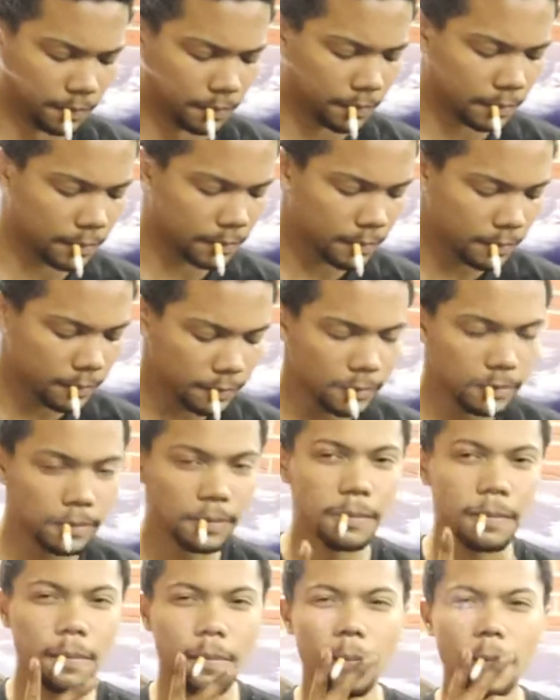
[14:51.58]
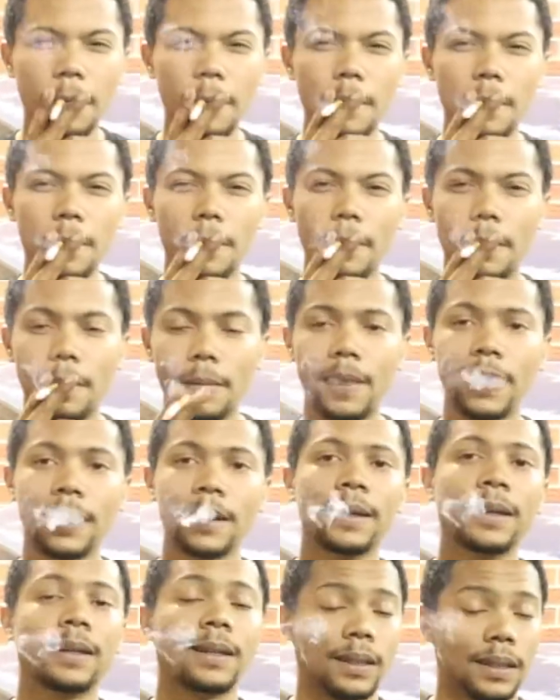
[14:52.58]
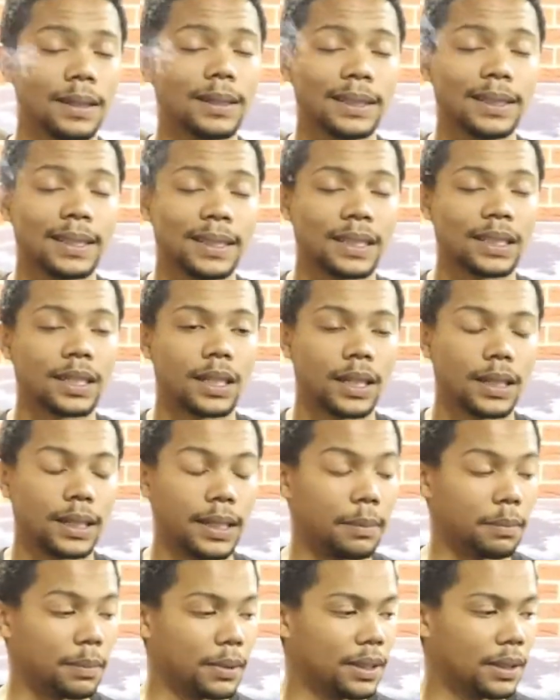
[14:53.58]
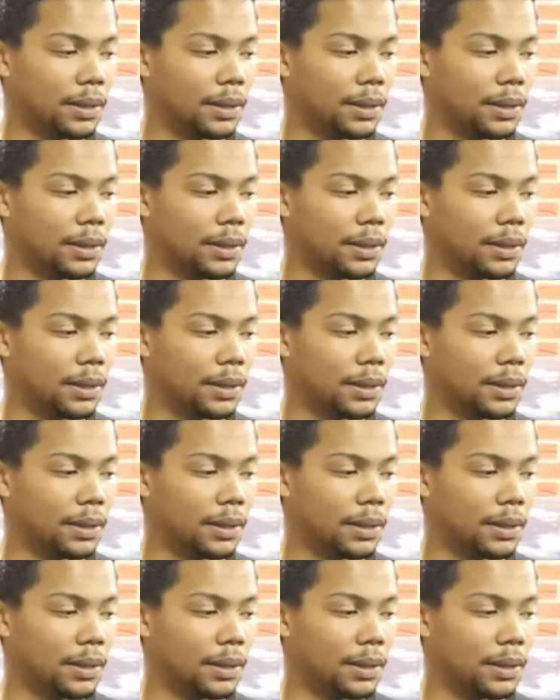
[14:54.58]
vastly praying for it. Yep.